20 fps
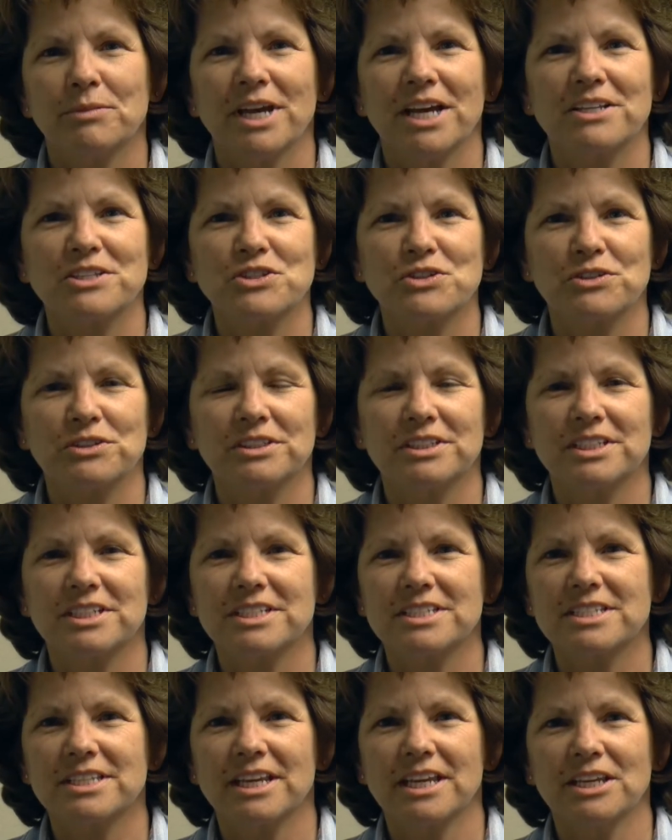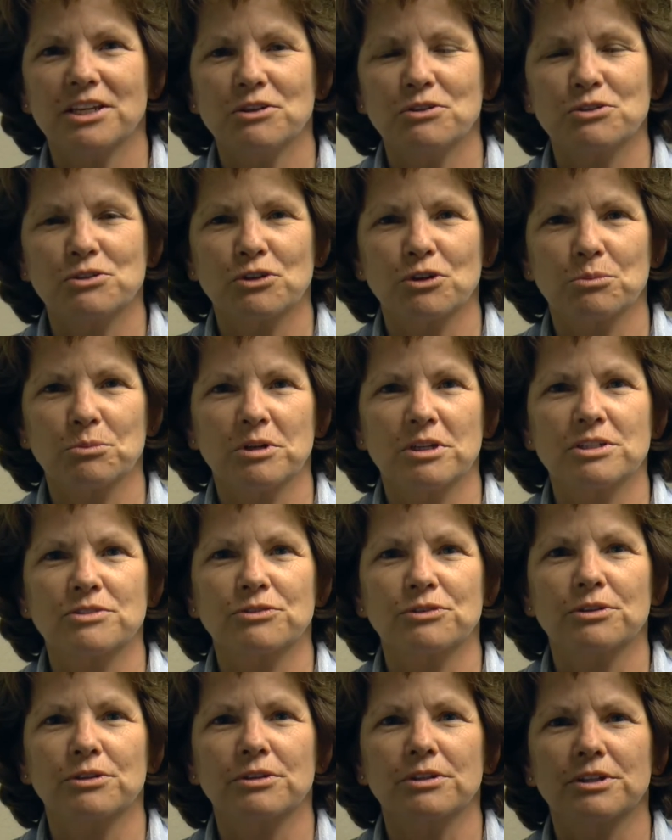Pastor Liz, thank you so much
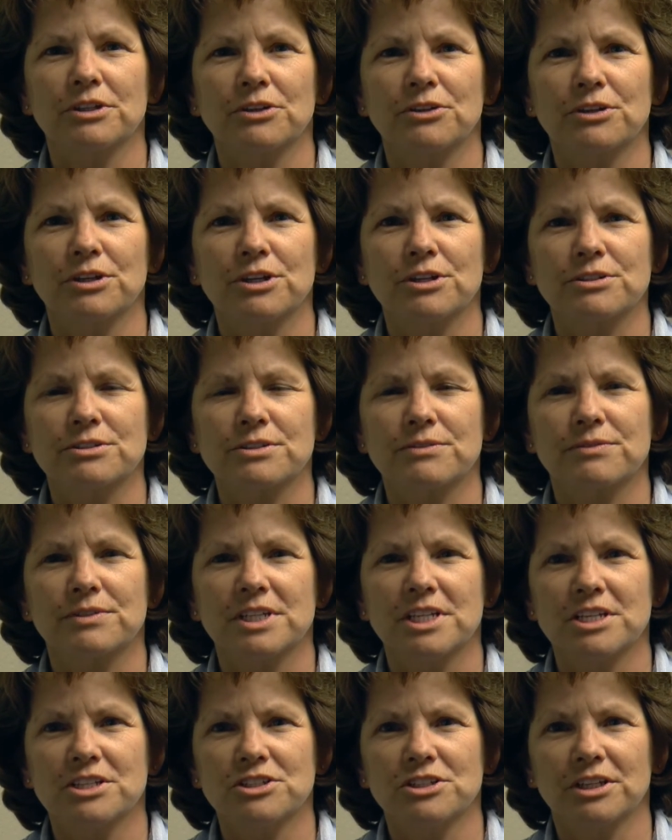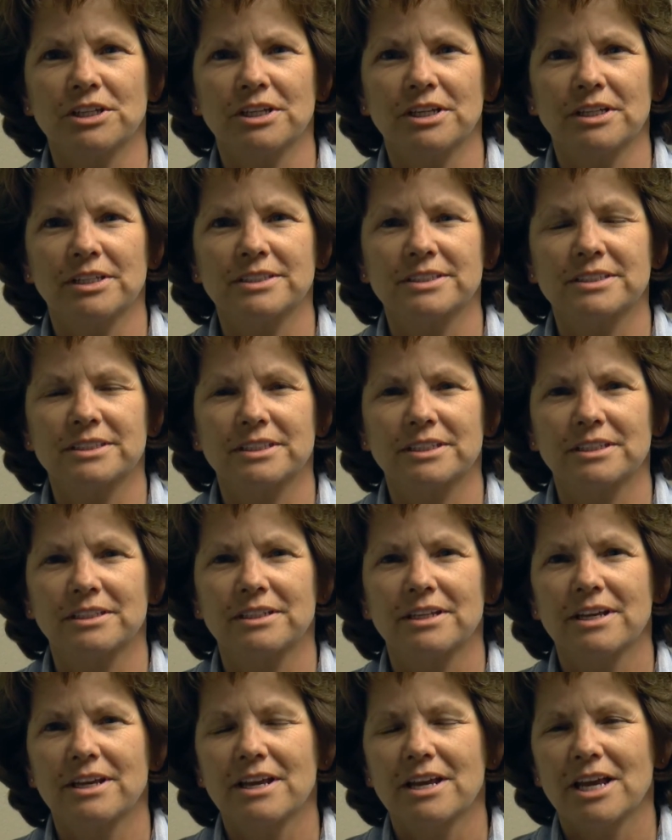for your years of teaching us
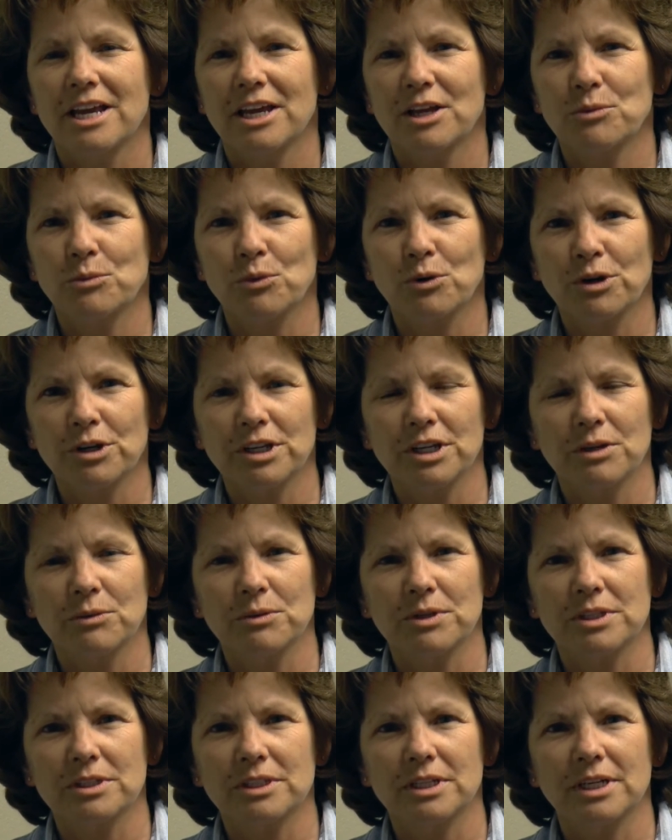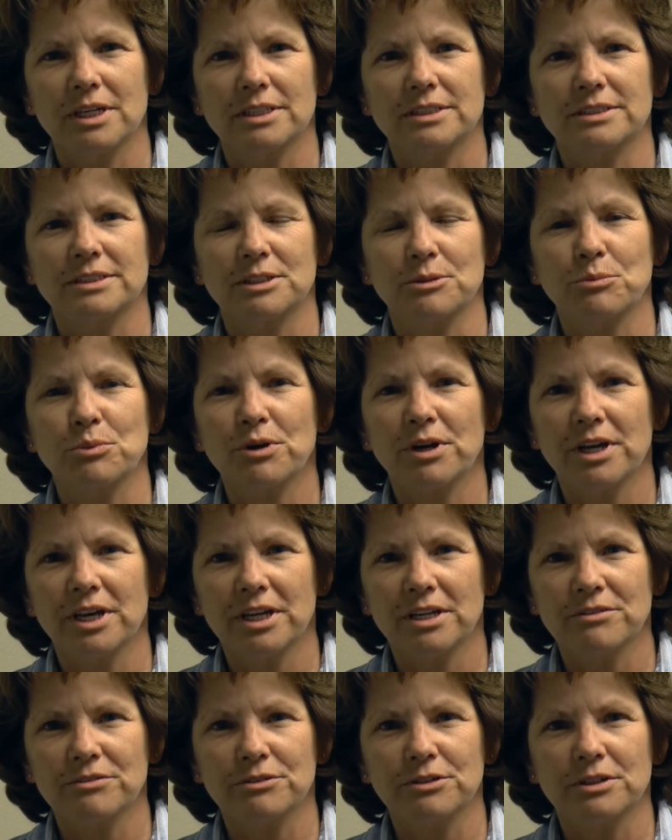and working with us and
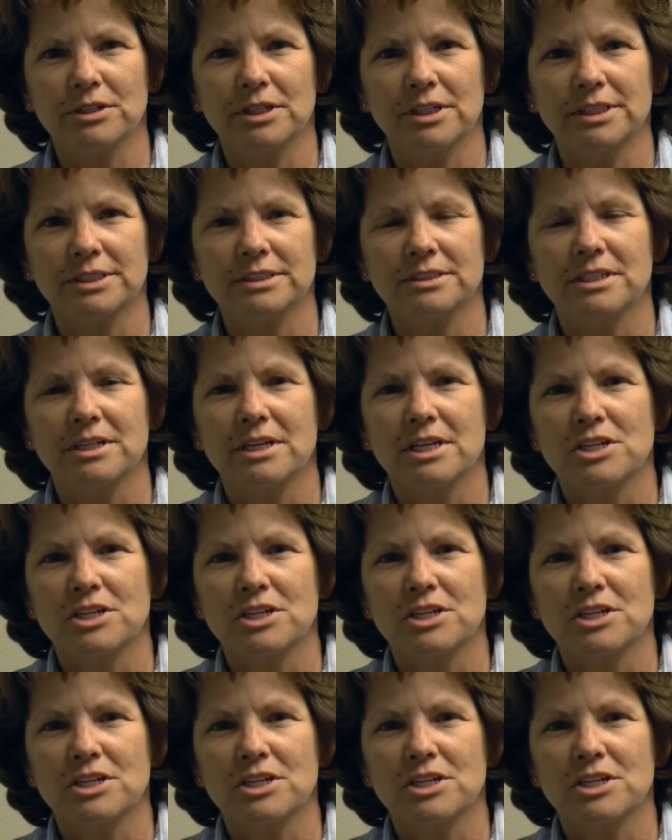praying for us.